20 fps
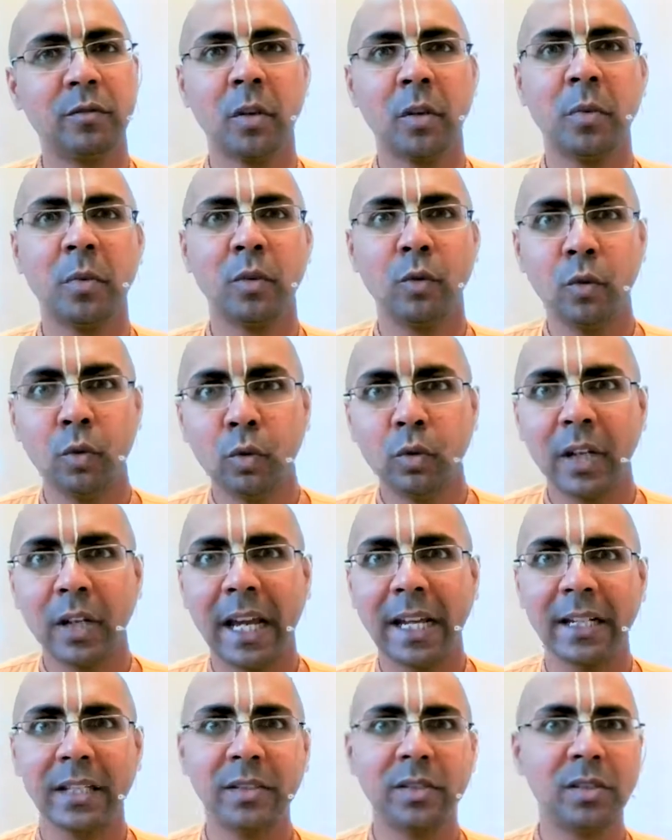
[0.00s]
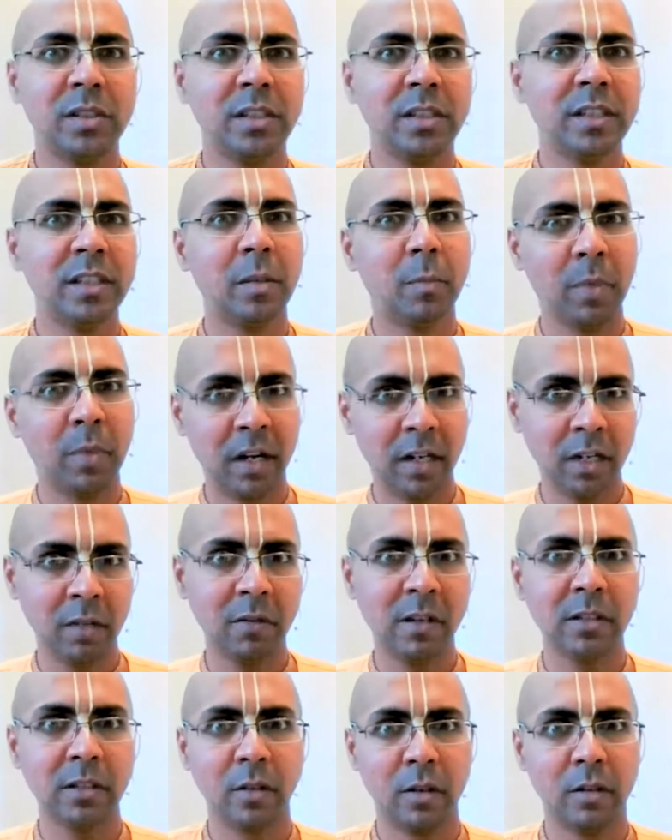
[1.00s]
from a Kuru dynasty, the
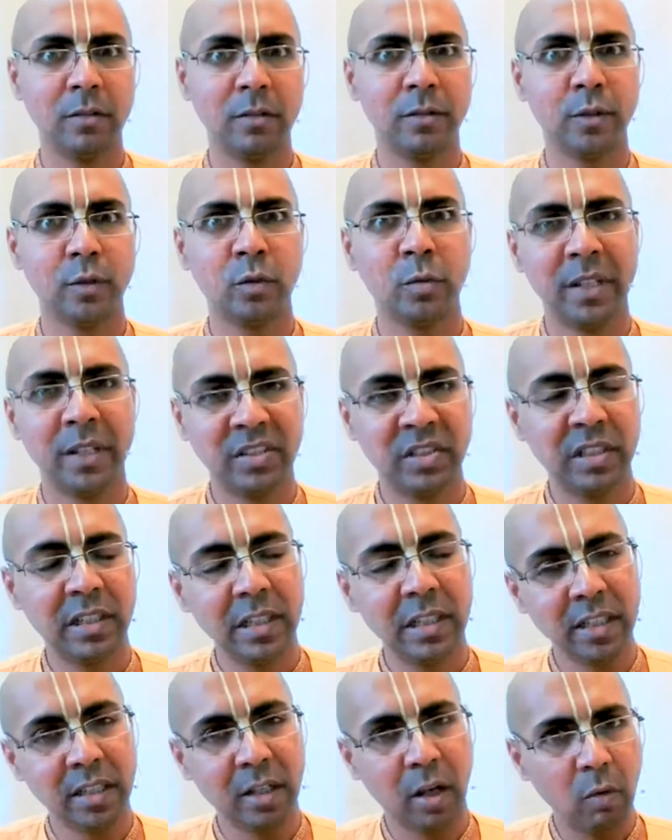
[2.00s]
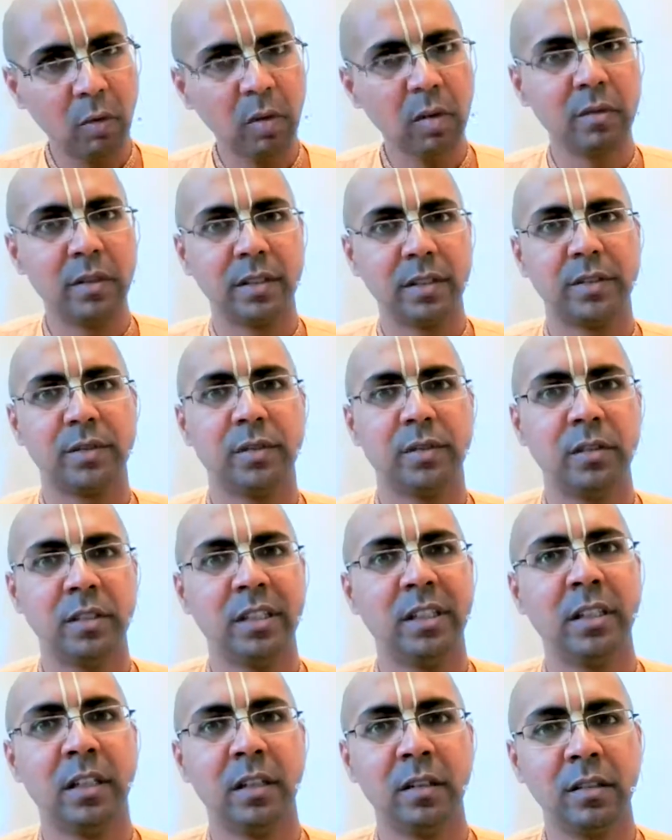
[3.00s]
Pandavas are also basically Kauravas.
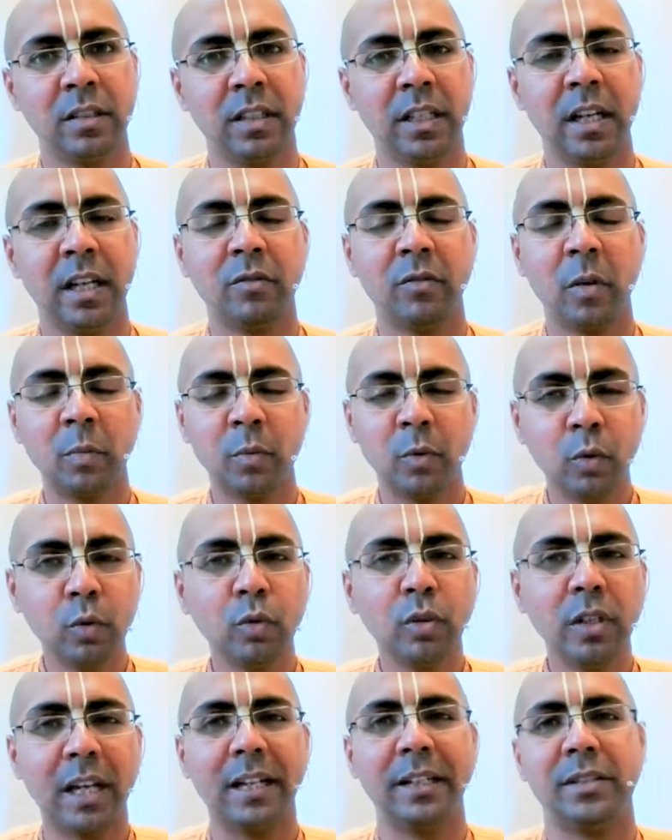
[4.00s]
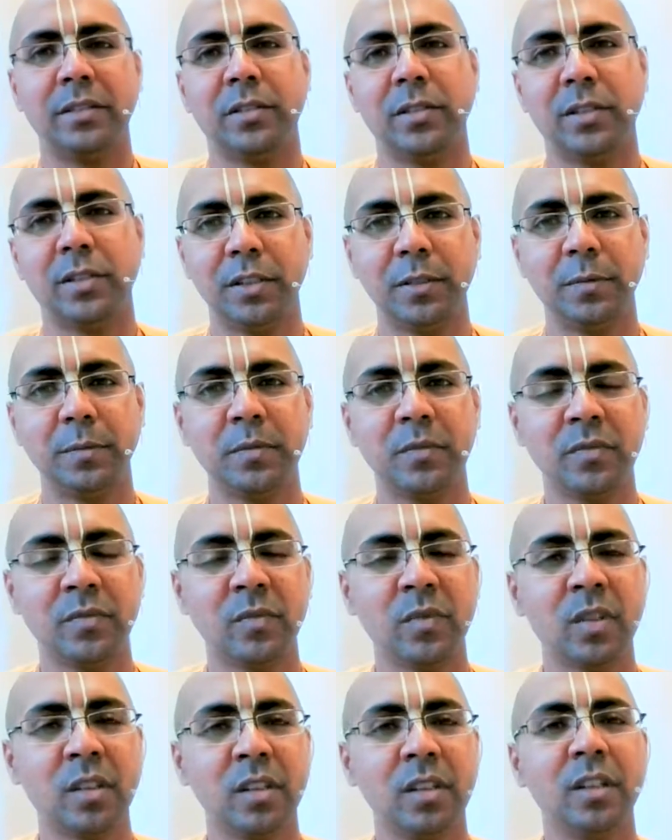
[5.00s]
They are from Kuru dynasty.
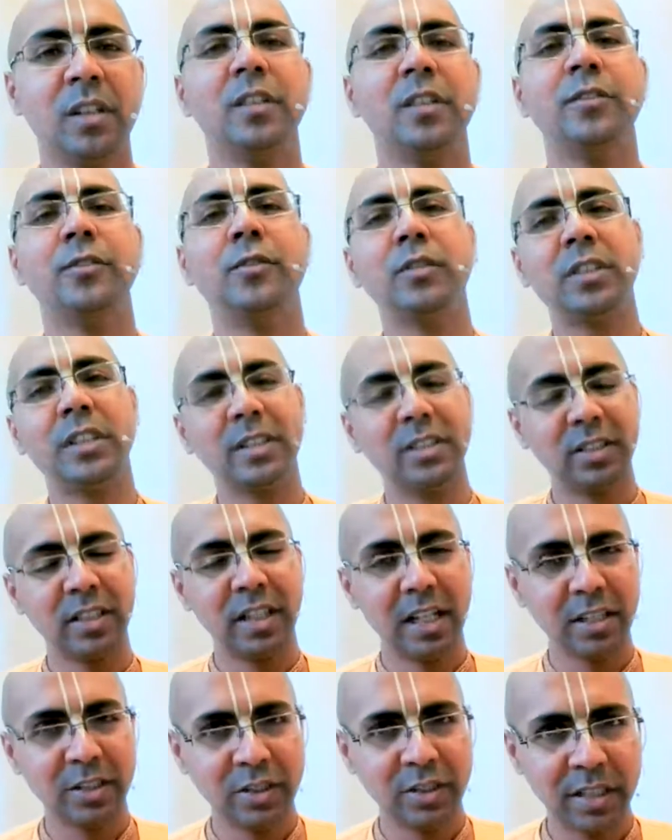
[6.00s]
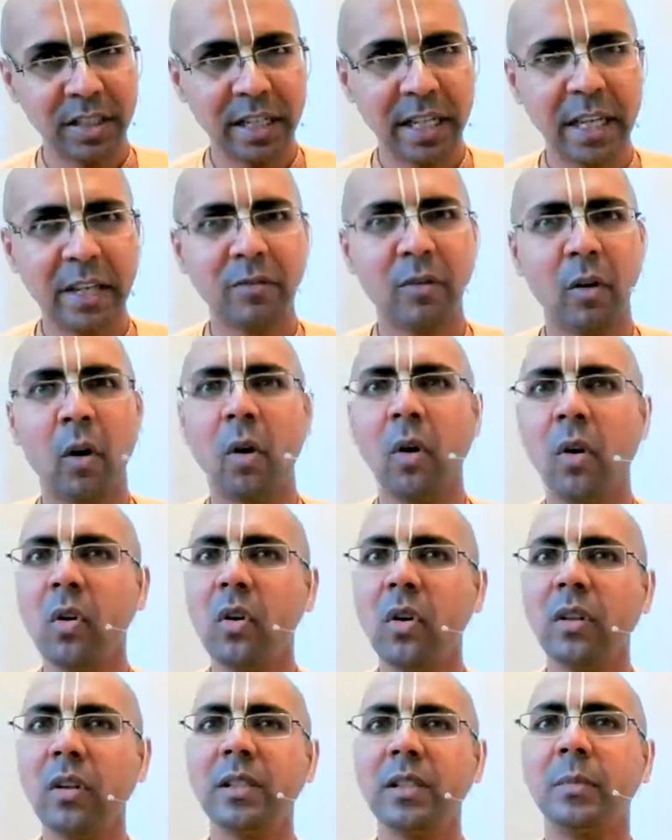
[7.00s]
So Dhritarashtra gave
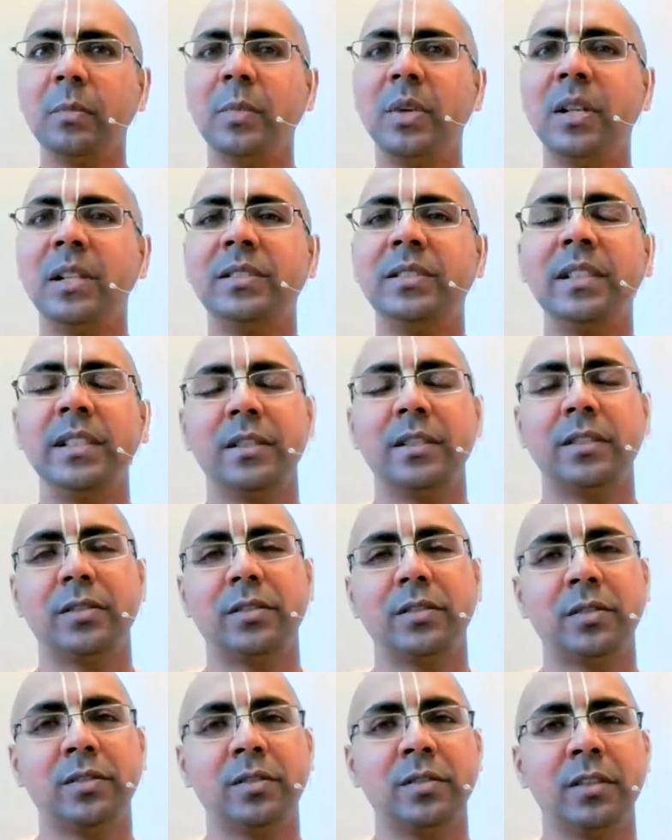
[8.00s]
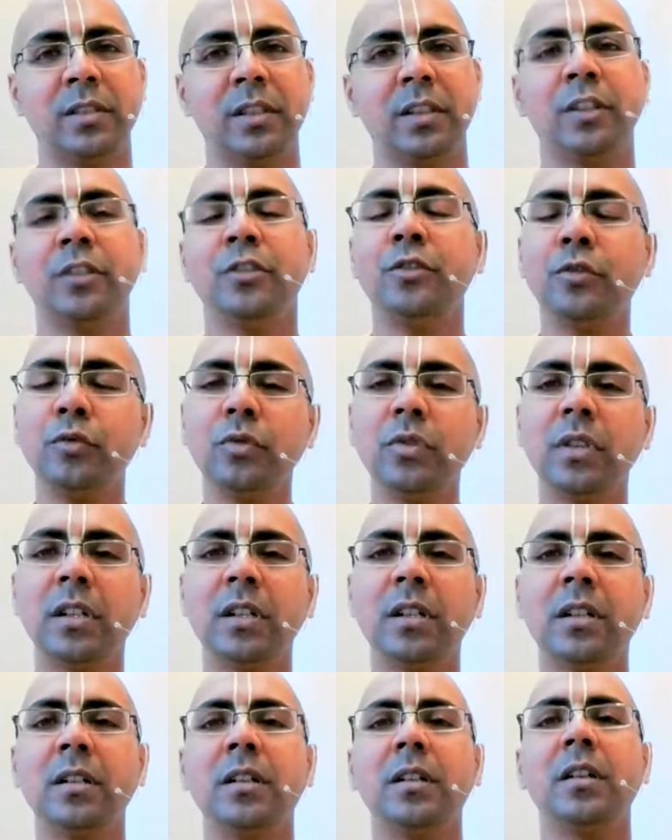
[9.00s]
all the blessings to
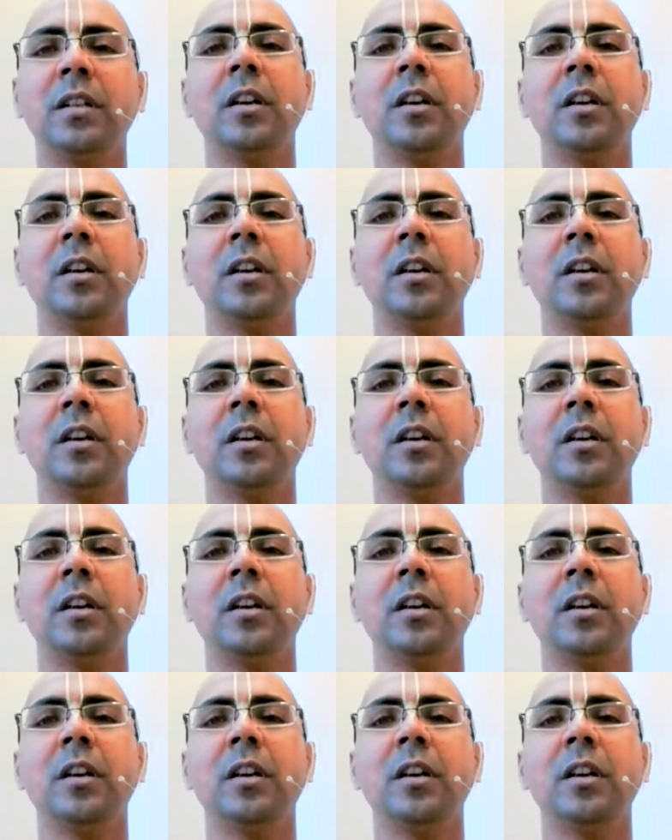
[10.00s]
the